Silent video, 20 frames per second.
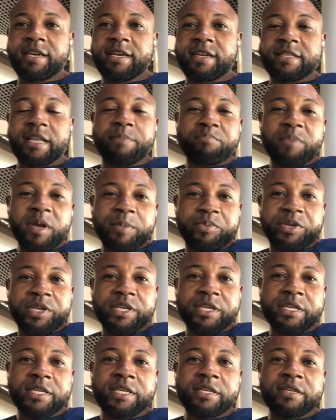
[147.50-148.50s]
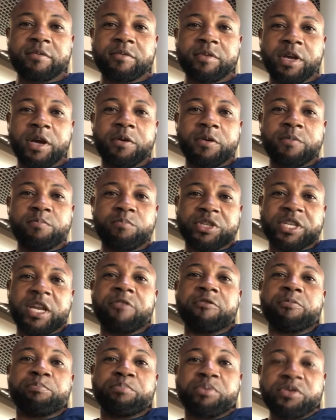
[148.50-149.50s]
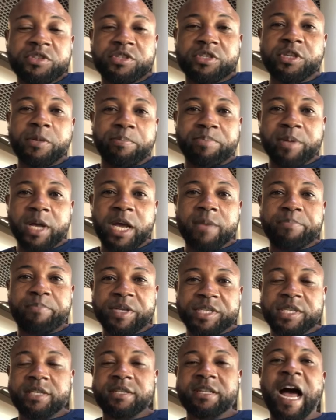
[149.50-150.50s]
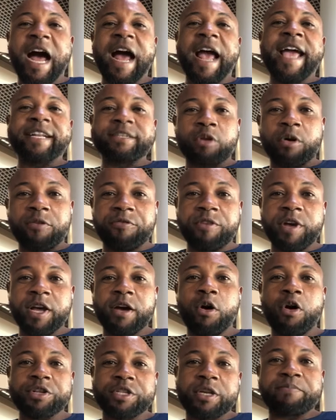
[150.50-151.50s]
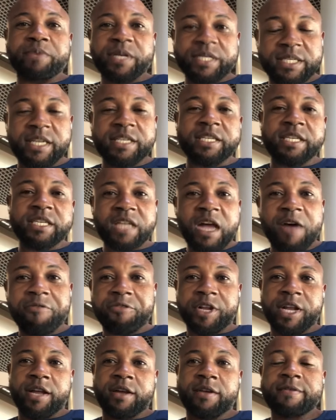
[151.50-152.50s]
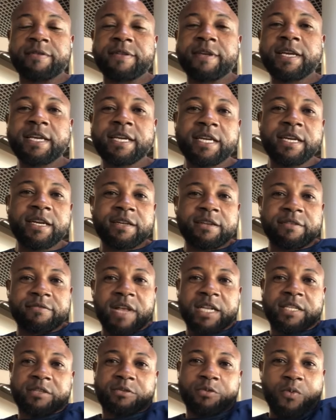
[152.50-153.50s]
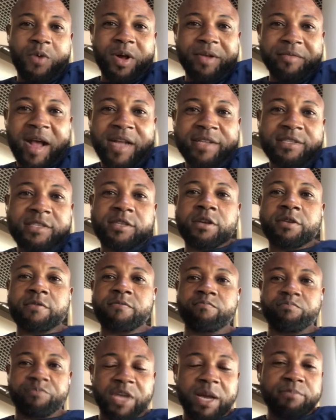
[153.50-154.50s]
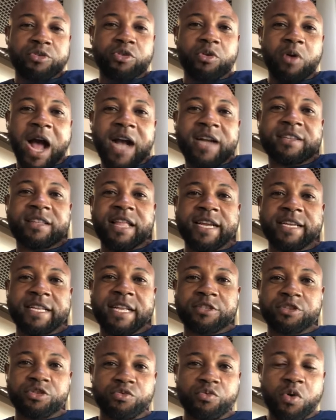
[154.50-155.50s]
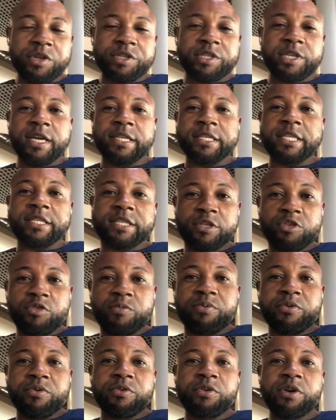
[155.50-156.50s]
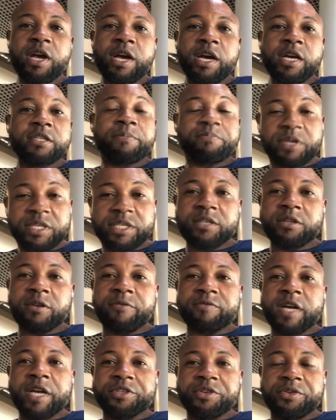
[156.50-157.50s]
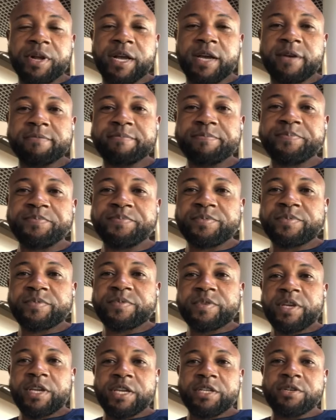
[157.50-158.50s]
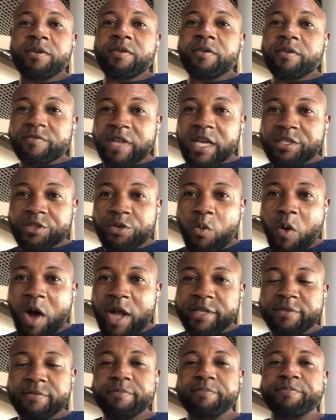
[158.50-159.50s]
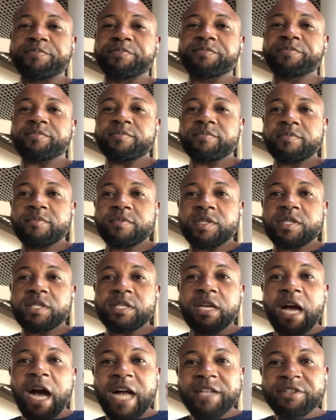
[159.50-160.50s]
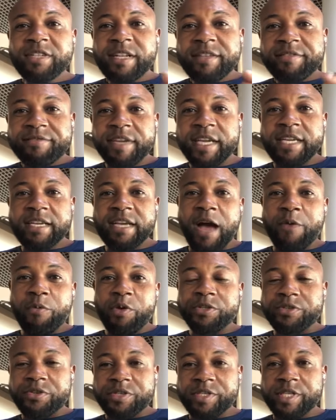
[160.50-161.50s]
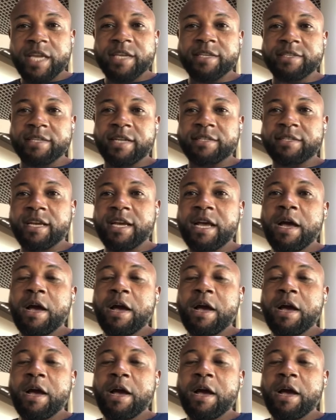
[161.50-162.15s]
that maybe must have put the person ahead of other presidents in Africa, that warrant them to act like that towards the Tinubu, the president of Nigeria. You know, that's one. Another thing I want to say is that